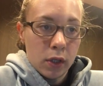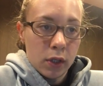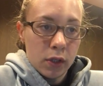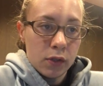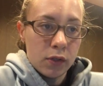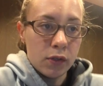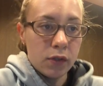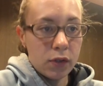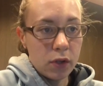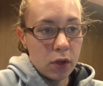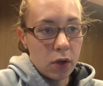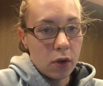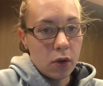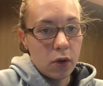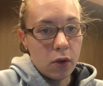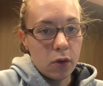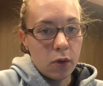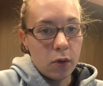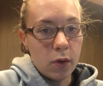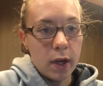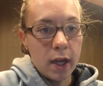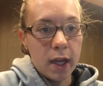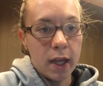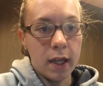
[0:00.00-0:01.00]

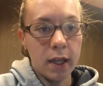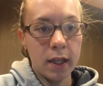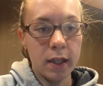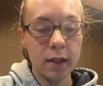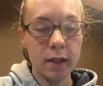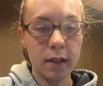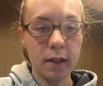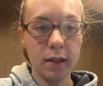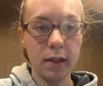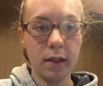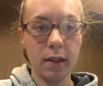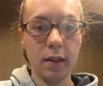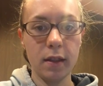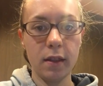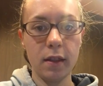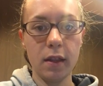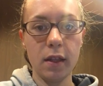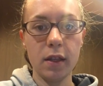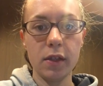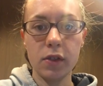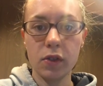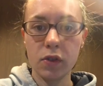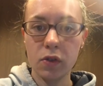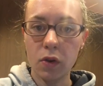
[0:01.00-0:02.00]
So,
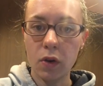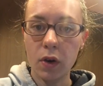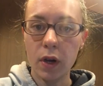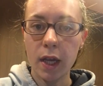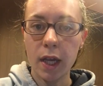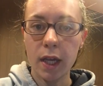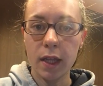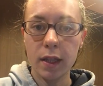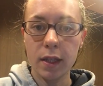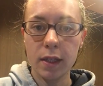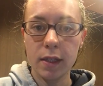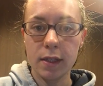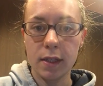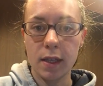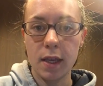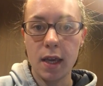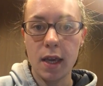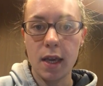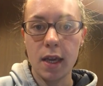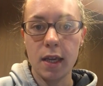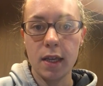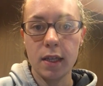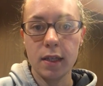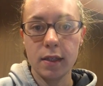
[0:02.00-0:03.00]
the story in this
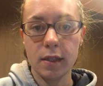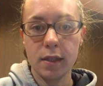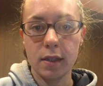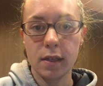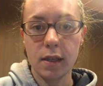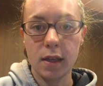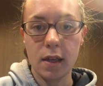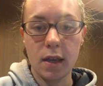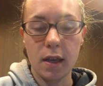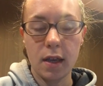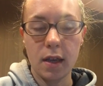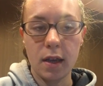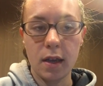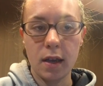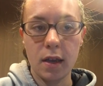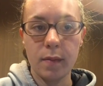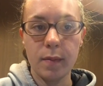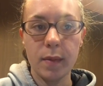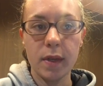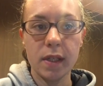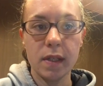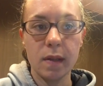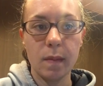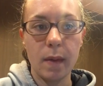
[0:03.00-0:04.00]
case
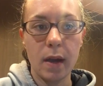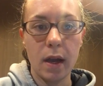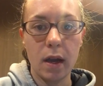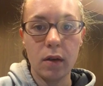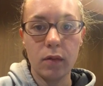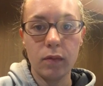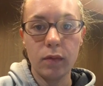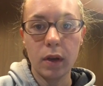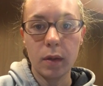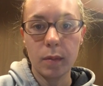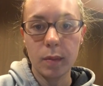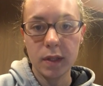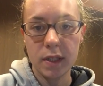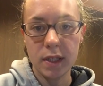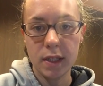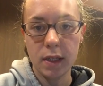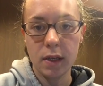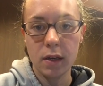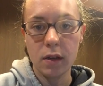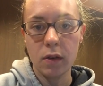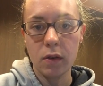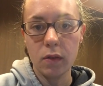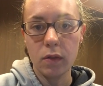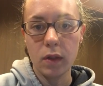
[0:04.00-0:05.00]
is about Rick
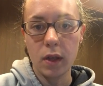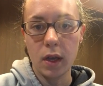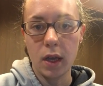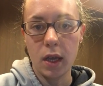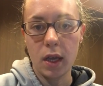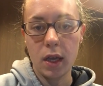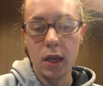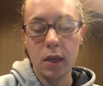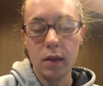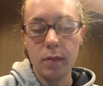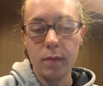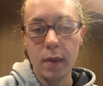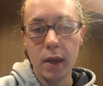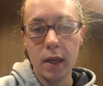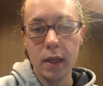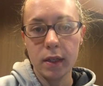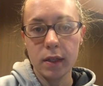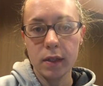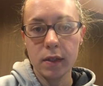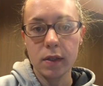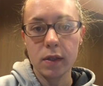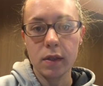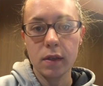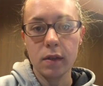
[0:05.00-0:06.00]
Pitino, the head
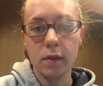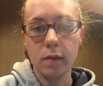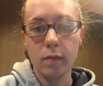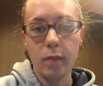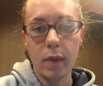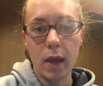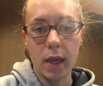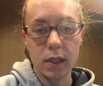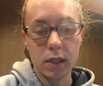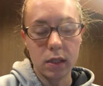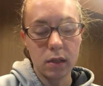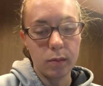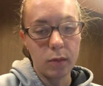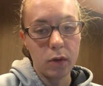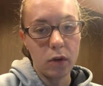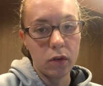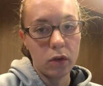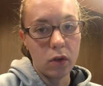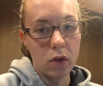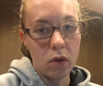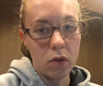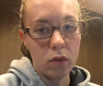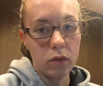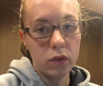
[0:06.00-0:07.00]
men's basketball
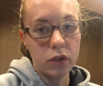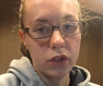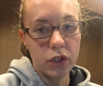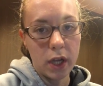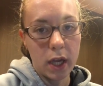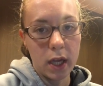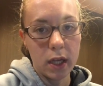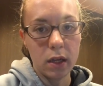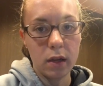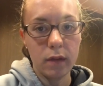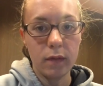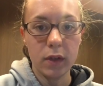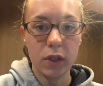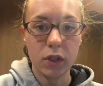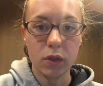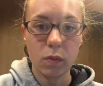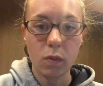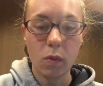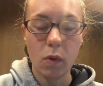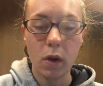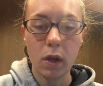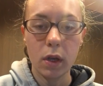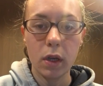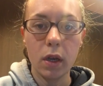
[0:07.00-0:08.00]
coach at
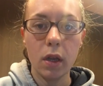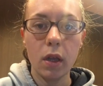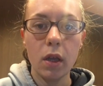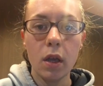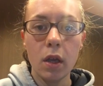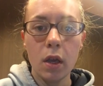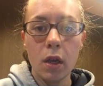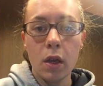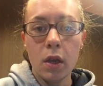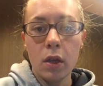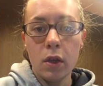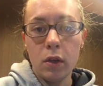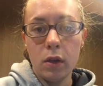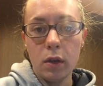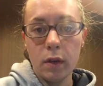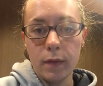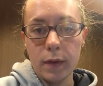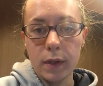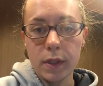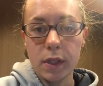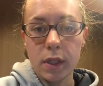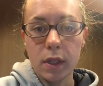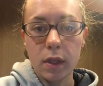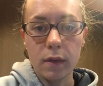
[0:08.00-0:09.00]
Division I
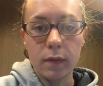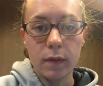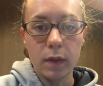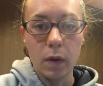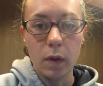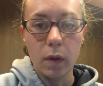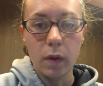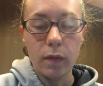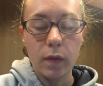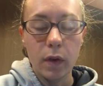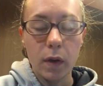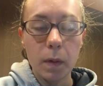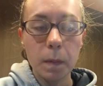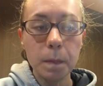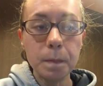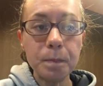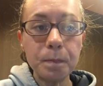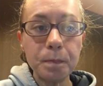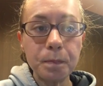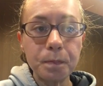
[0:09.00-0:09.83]
University of Louisville,